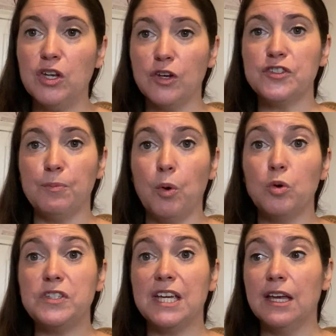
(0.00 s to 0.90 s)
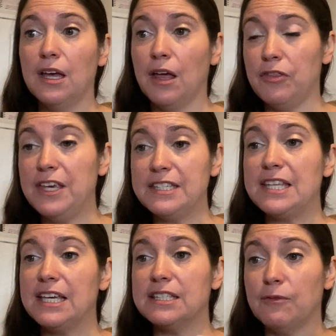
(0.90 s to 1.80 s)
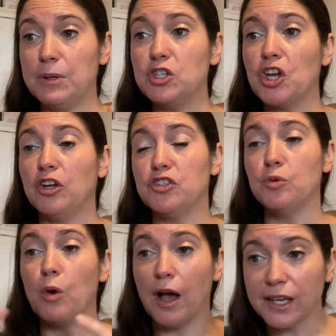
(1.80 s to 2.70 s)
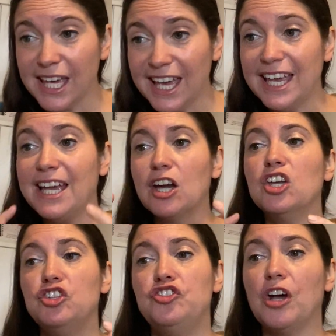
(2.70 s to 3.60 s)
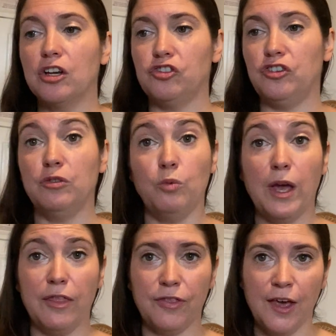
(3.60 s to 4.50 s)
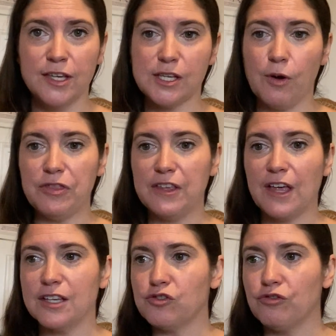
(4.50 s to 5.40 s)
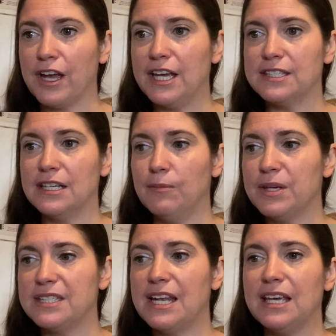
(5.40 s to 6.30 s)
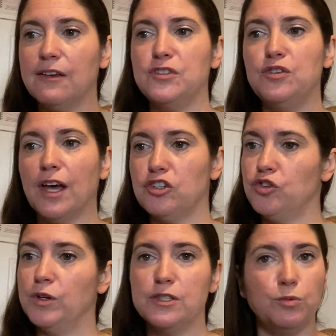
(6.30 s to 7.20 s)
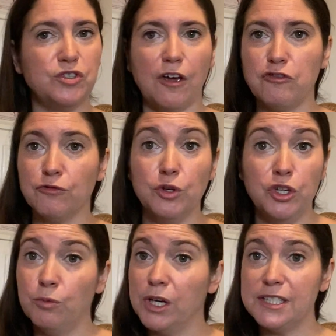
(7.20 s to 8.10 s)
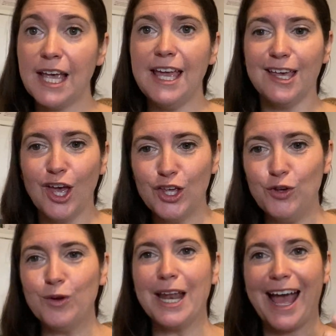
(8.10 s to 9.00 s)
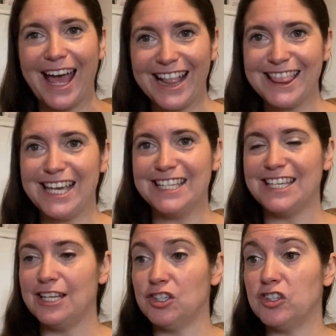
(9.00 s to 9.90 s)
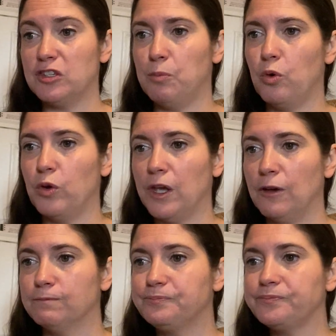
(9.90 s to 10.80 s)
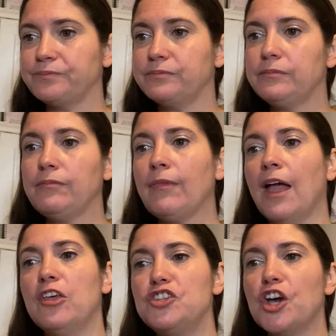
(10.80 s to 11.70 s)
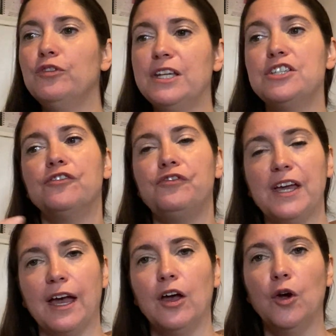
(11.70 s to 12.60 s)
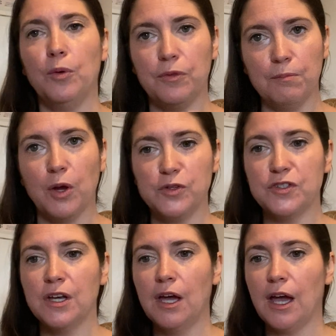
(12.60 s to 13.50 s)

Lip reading: Supporting these things have been shown to work in conjunction with. So I think that's great, isn't it? Because then it gives you that choice. Whichever route you want to take, you can add things in to support you that don't interfere with most